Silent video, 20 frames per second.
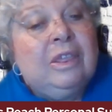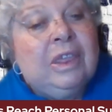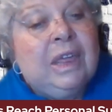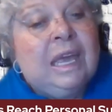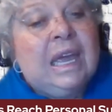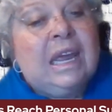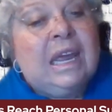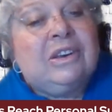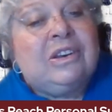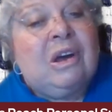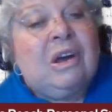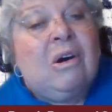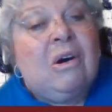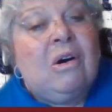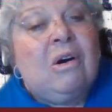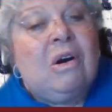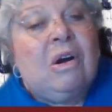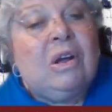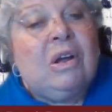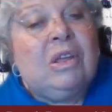These
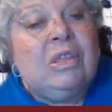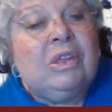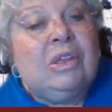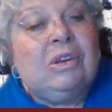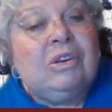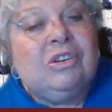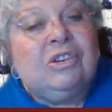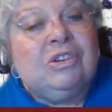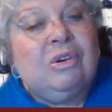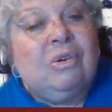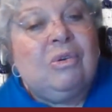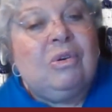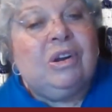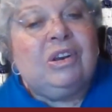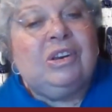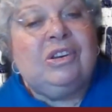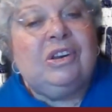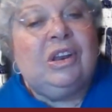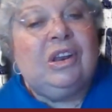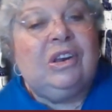are the
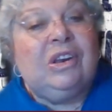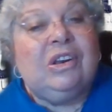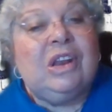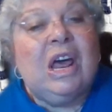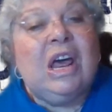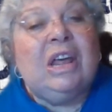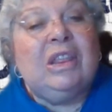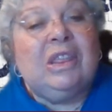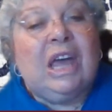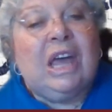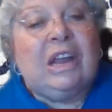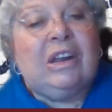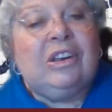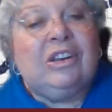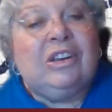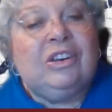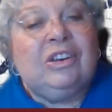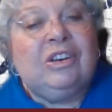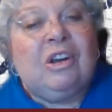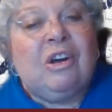choices
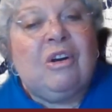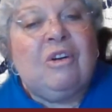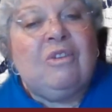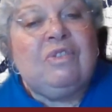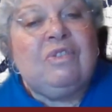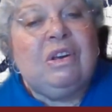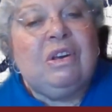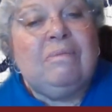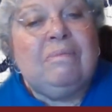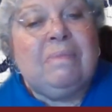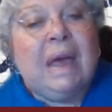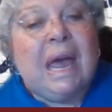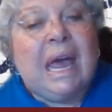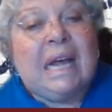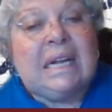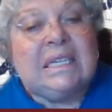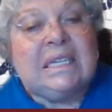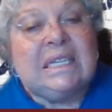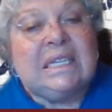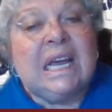that serve you
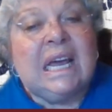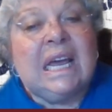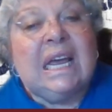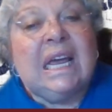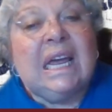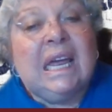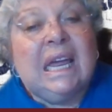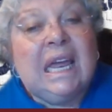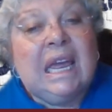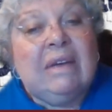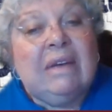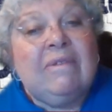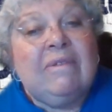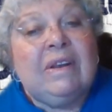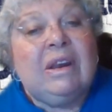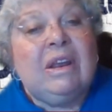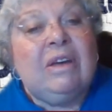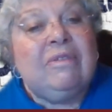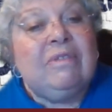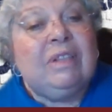best,
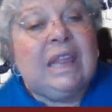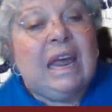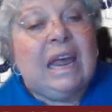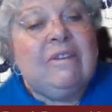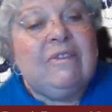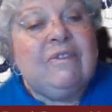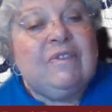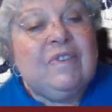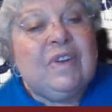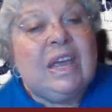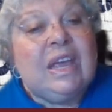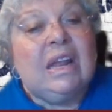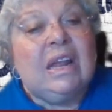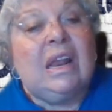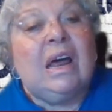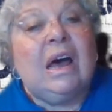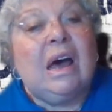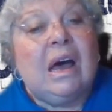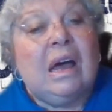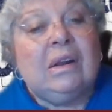even if they
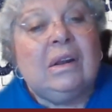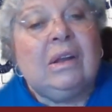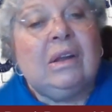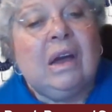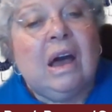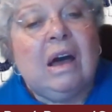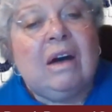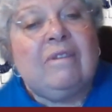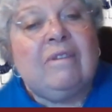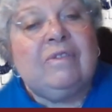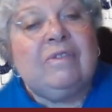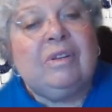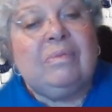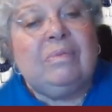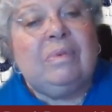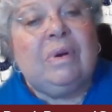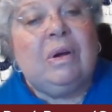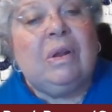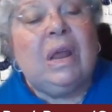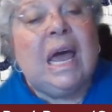feel
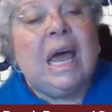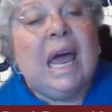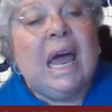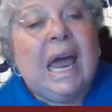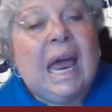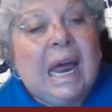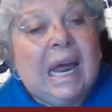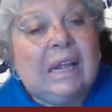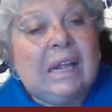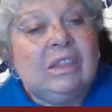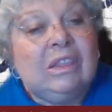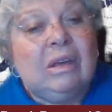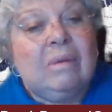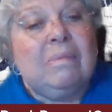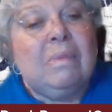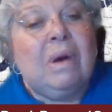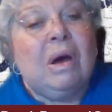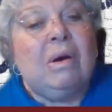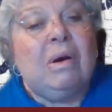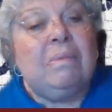uncomfortable at
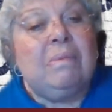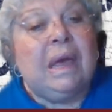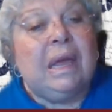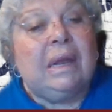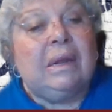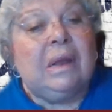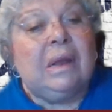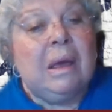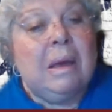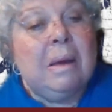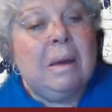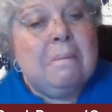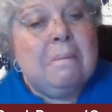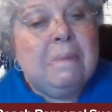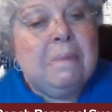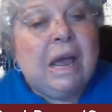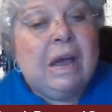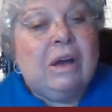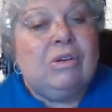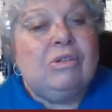the moment.
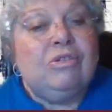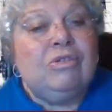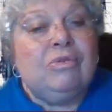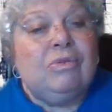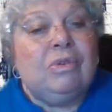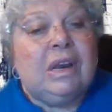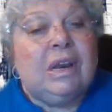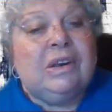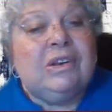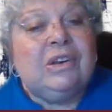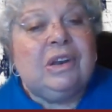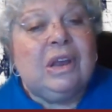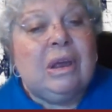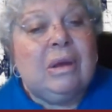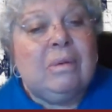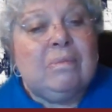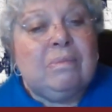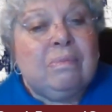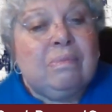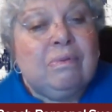Boundaries
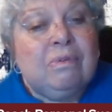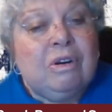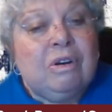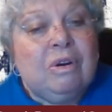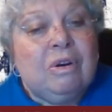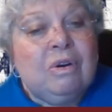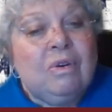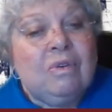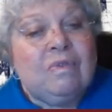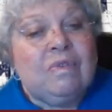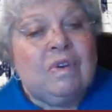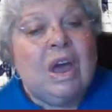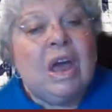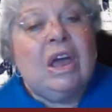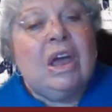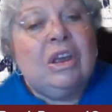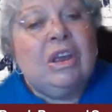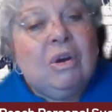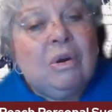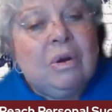improve
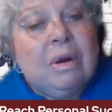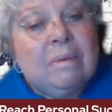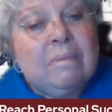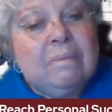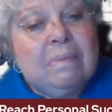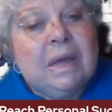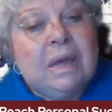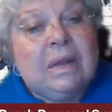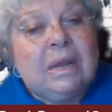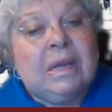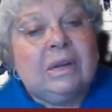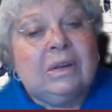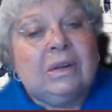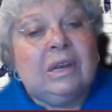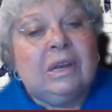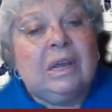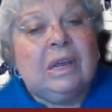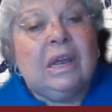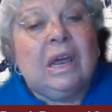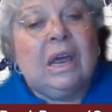your
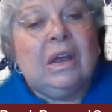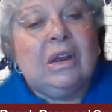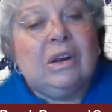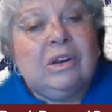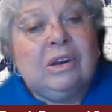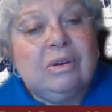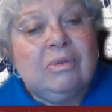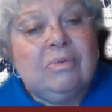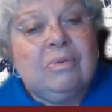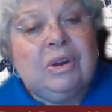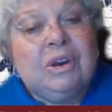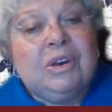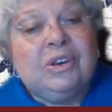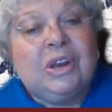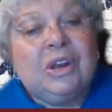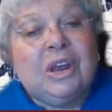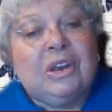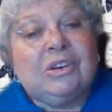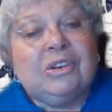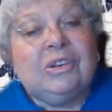ability to
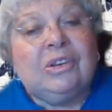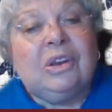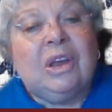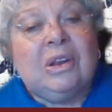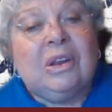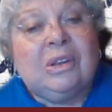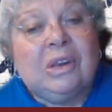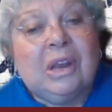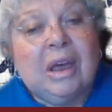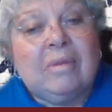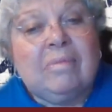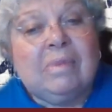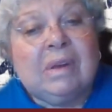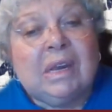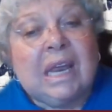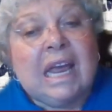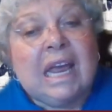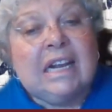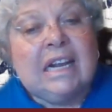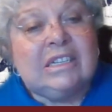resist
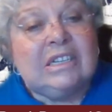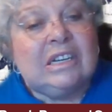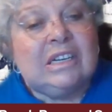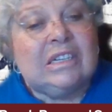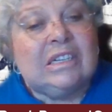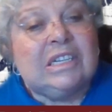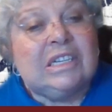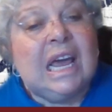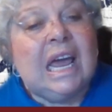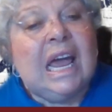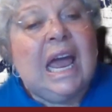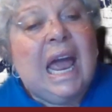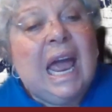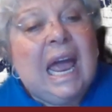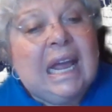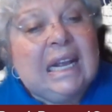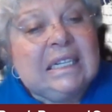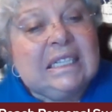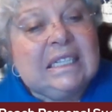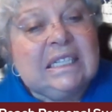temptations
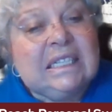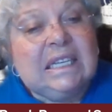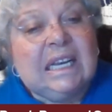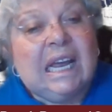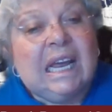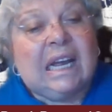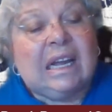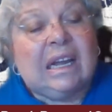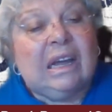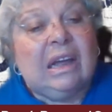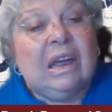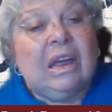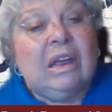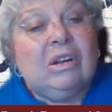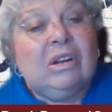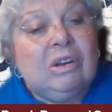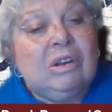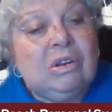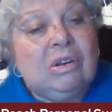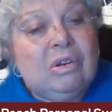and stick
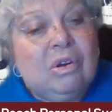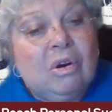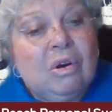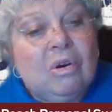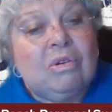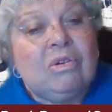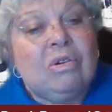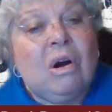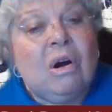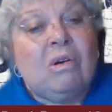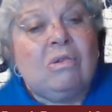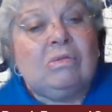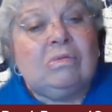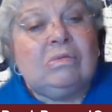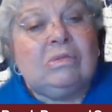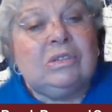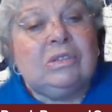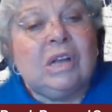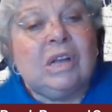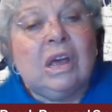to your
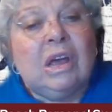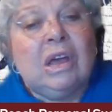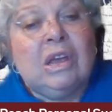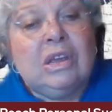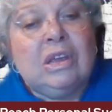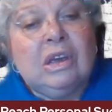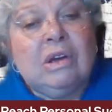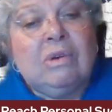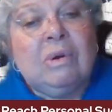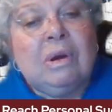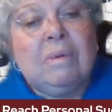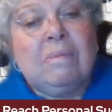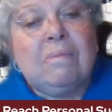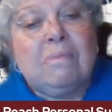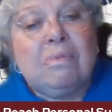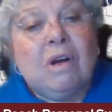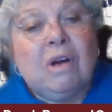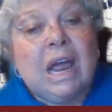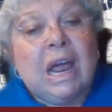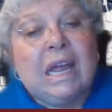goals. You
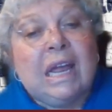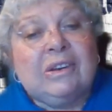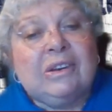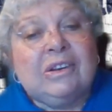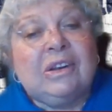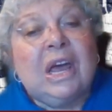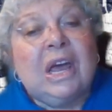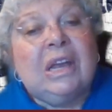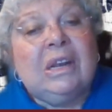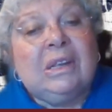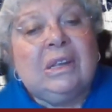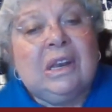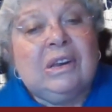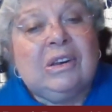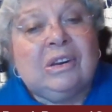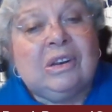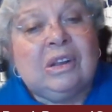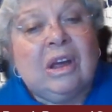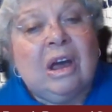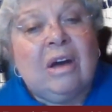embrace
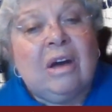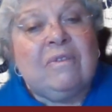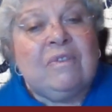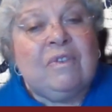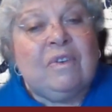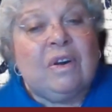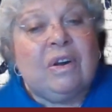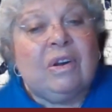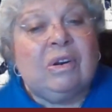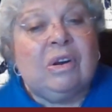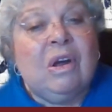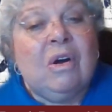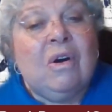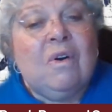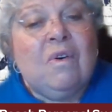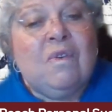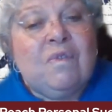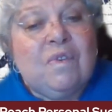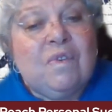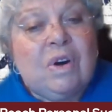discomfort
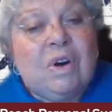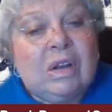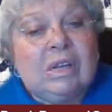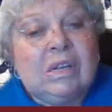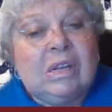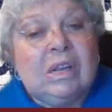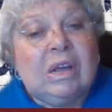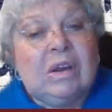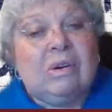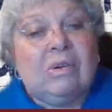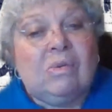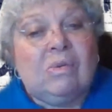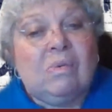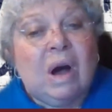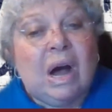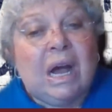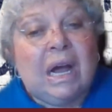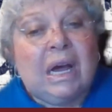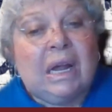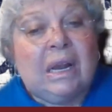for a little
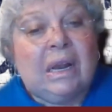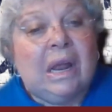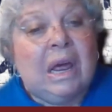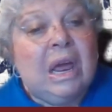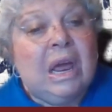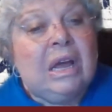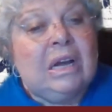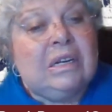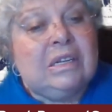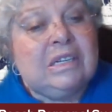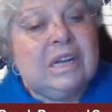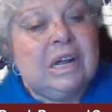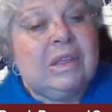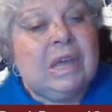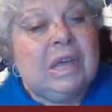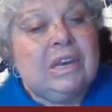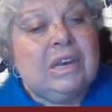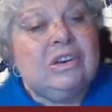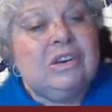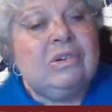while
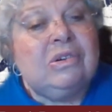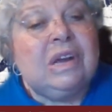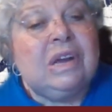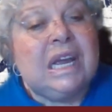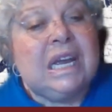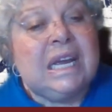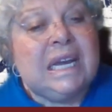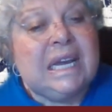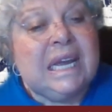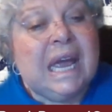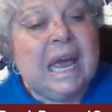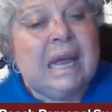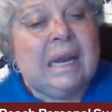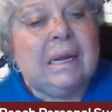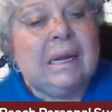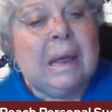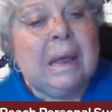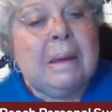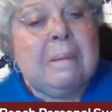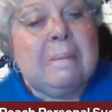so that you can get